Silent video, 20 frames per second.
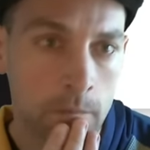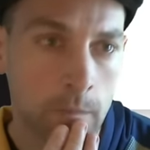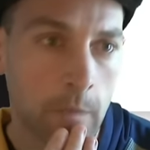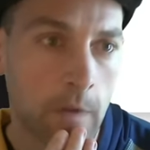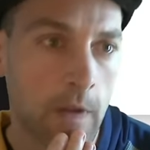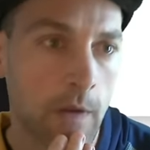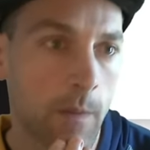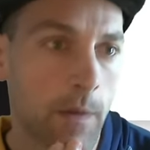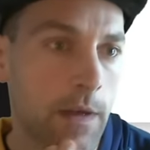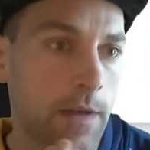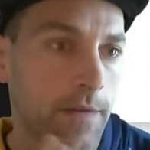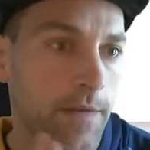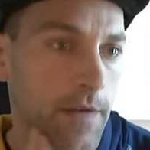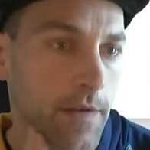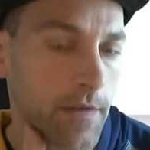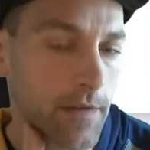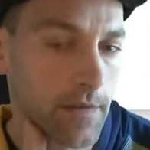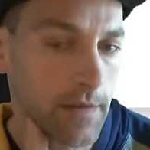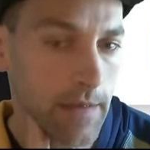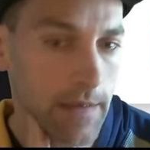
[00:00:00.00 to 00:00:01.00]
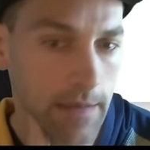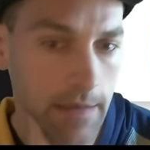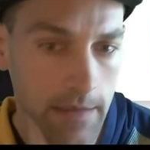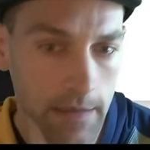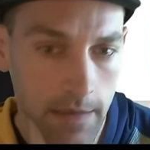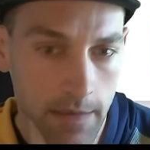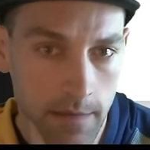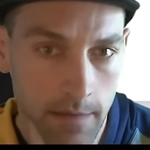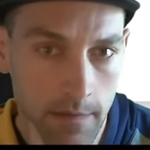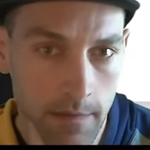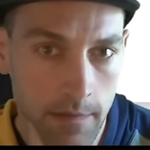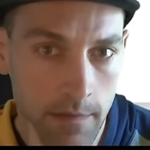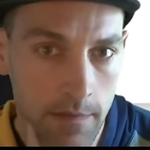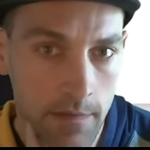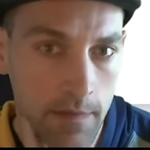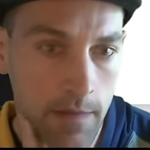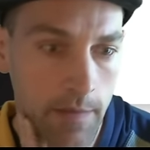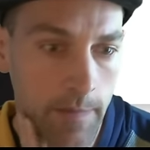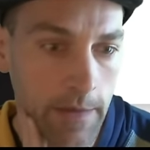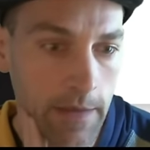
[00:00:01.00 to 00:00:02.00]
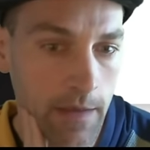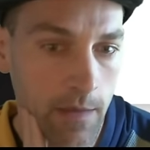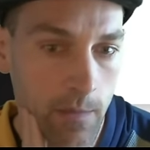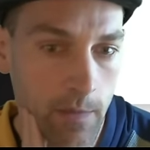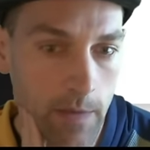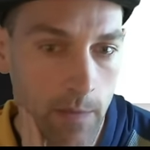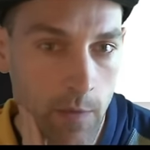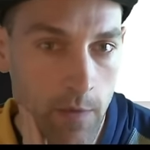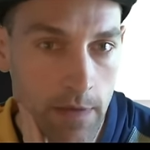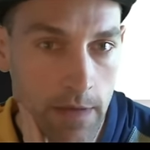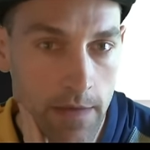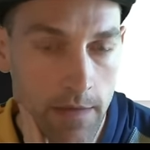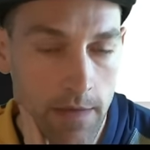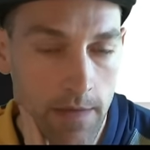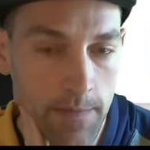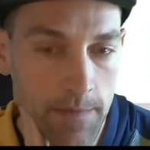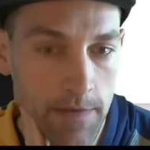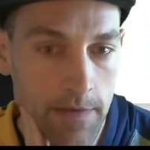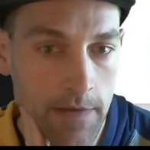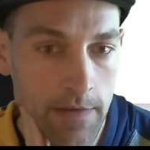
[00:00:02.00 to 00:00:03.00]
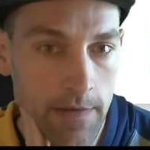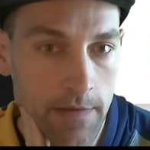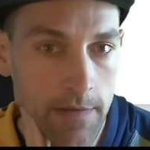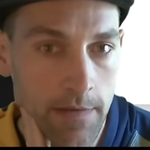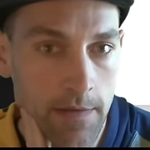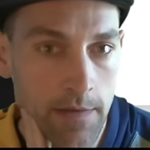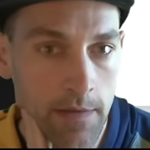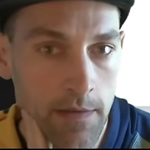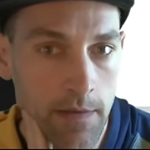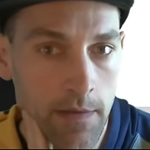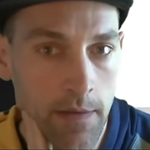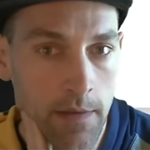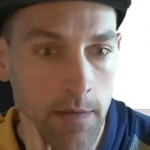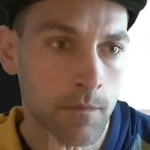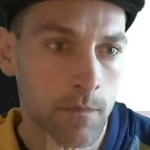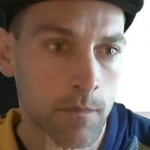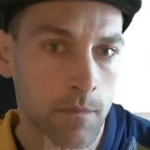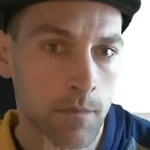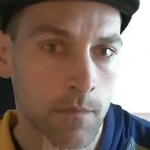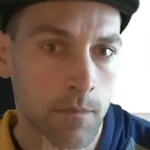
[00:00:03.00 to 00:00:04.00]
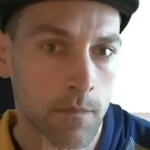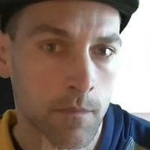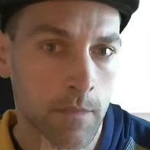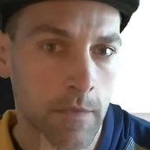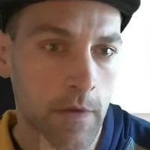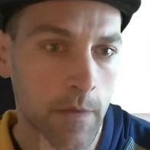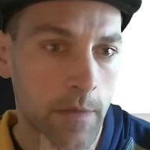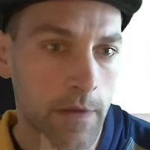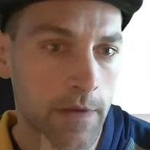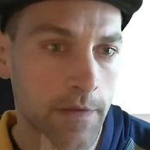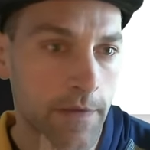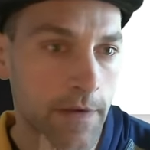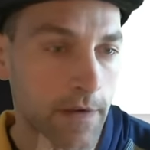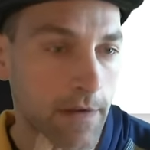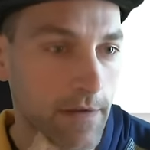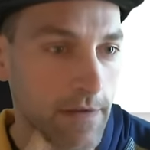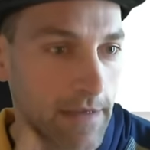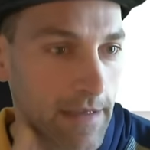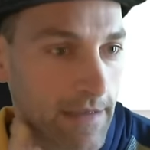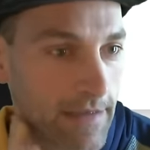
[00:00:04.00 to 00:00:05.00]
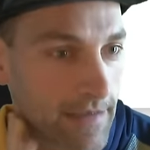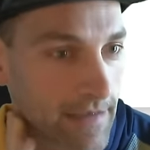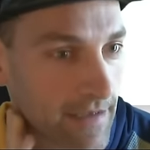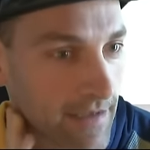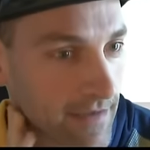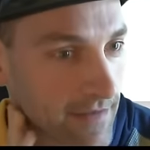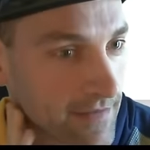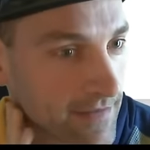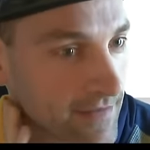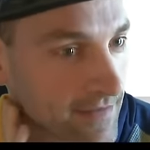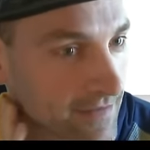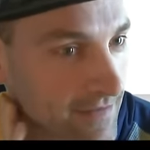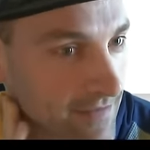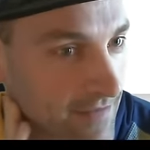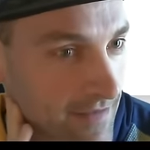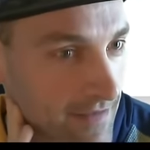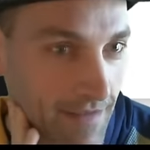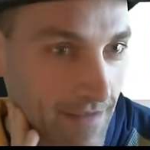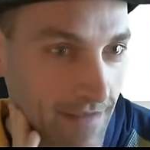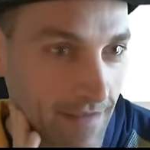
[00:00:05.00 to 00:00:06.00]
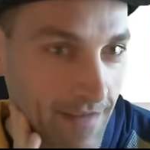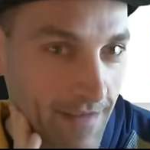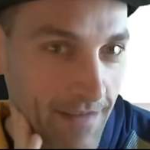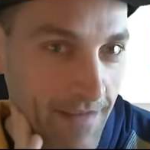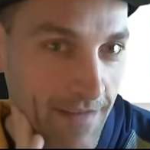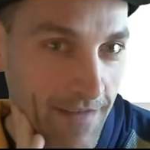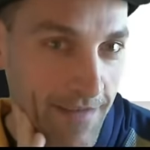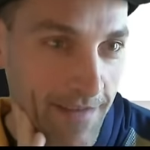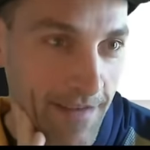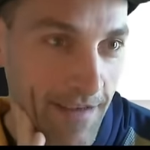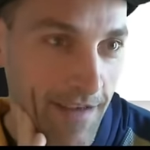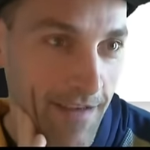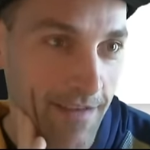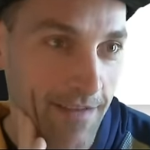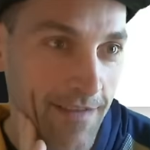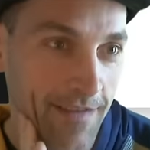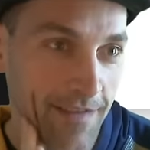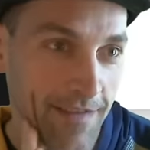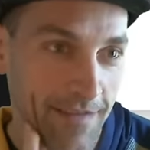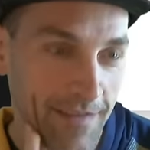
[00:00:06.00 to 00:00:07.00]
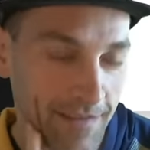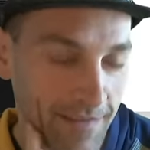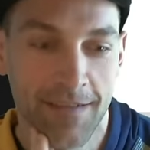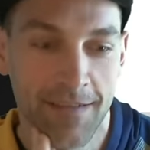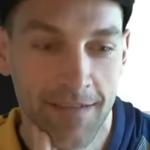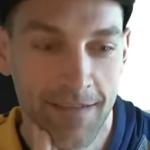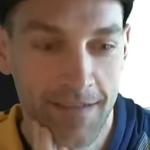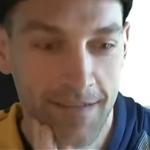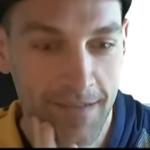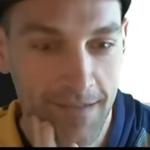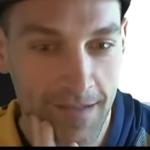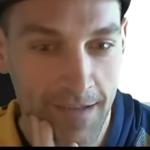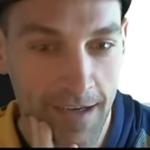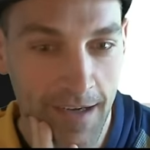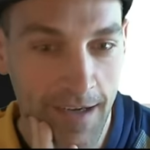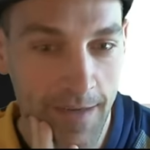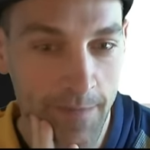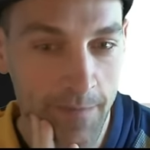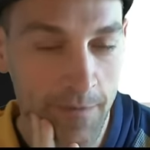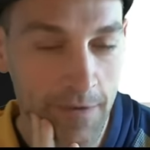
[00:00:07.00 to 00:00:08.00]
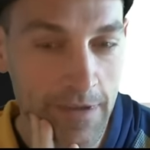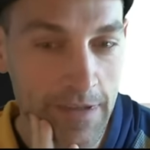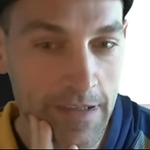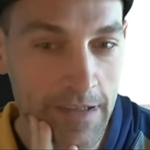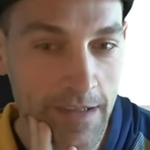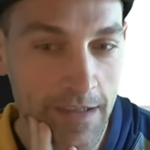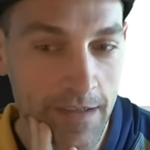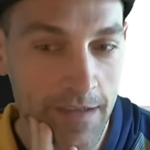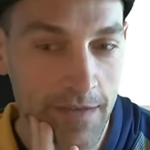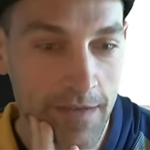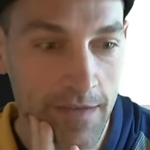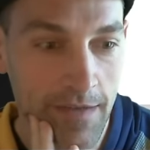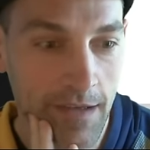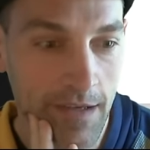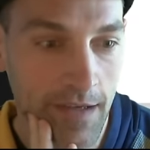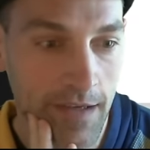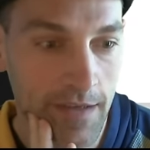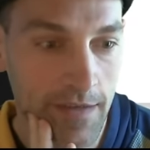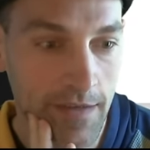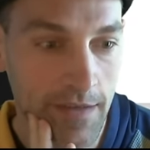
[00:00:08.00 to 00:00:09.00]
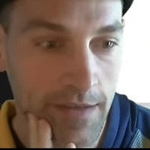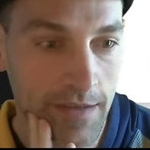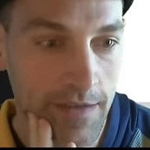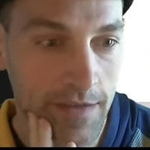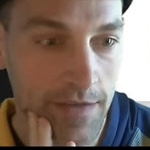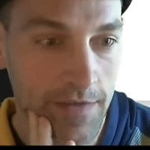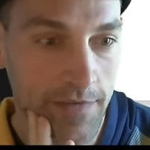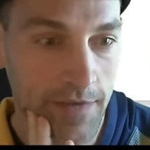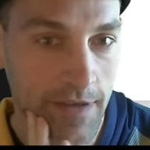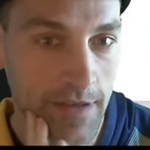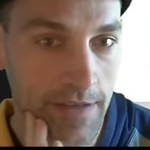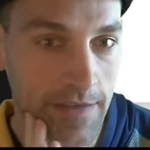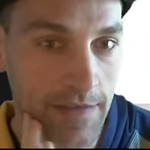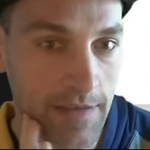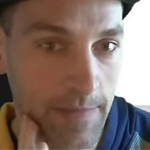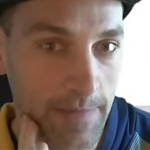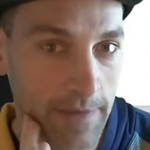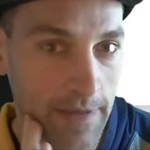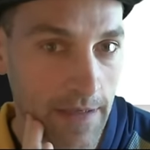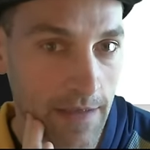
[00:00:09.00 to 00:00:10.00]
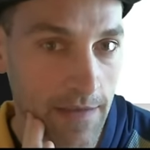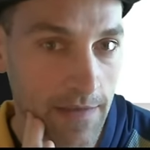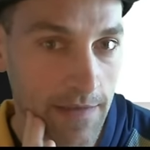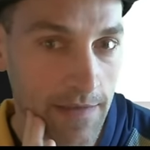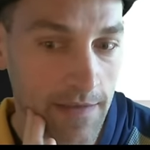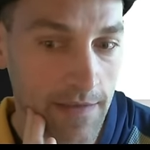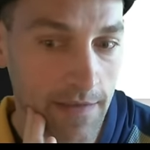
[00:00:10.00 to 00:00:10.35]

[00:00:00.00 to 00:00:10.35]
They wildfire their land again. They're making way more land drops than us. They wildfire their land again. Okay. I'm really uh, looking to draw a deep analysis